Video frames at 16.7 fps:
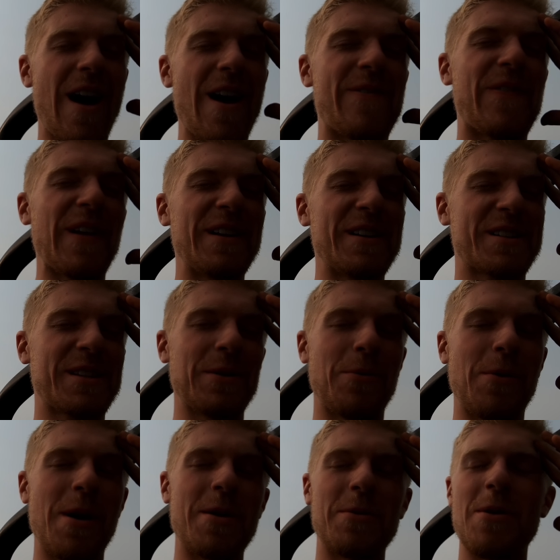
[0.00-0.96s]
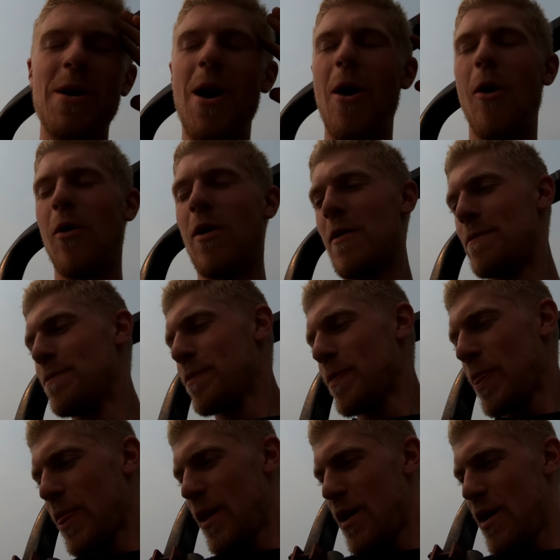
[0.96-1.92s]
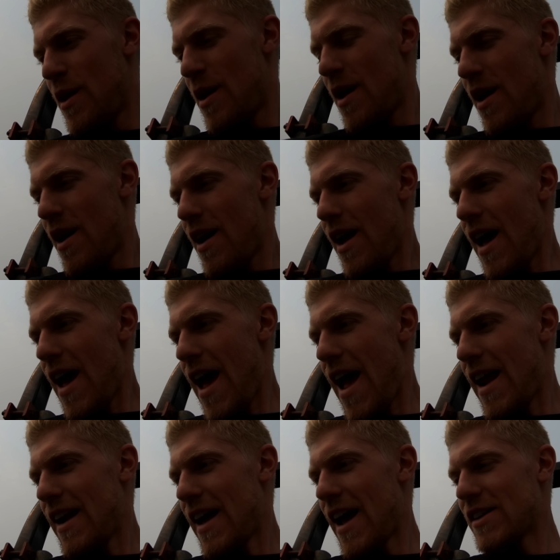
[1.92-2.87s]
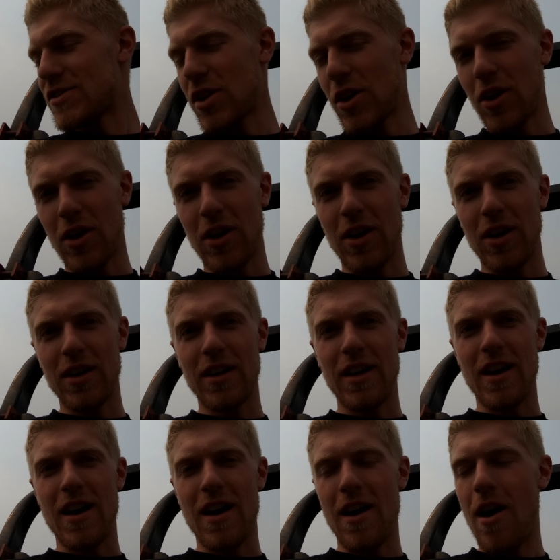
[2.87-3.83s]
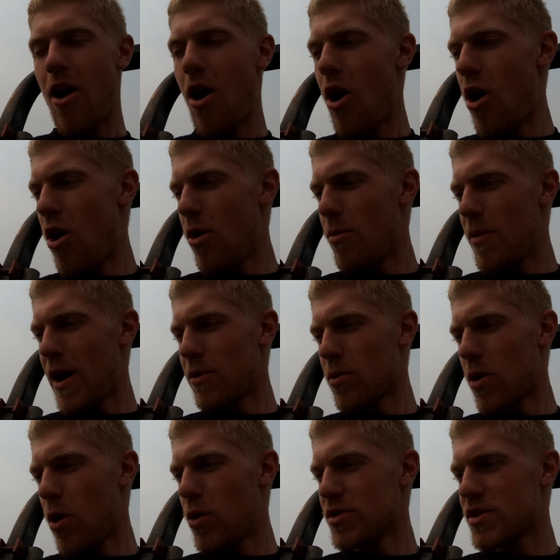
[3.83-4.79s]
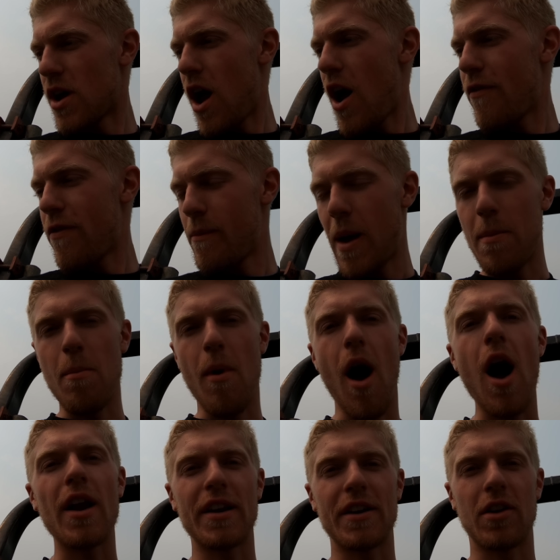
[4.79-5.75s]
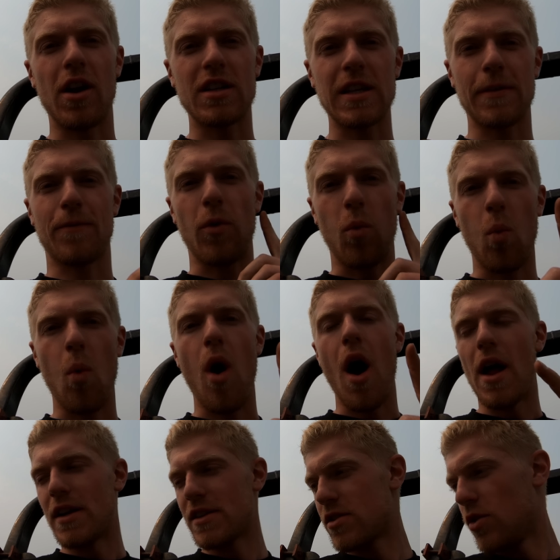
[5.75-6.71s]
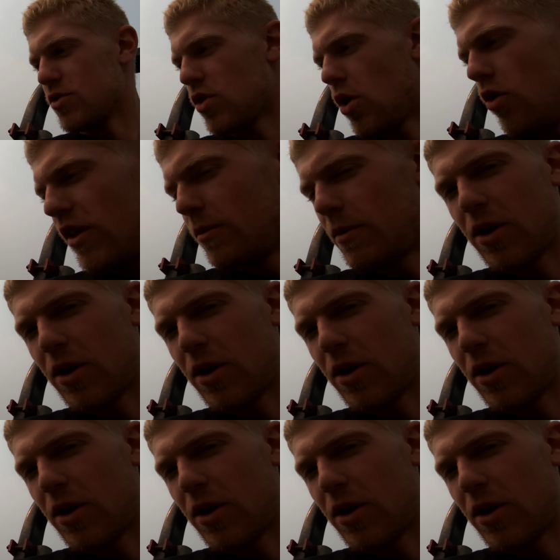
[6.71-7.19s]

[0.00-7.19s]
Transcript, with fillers: I finished the one row and I turned uh, all my rows off on my monitor except for one. So it was only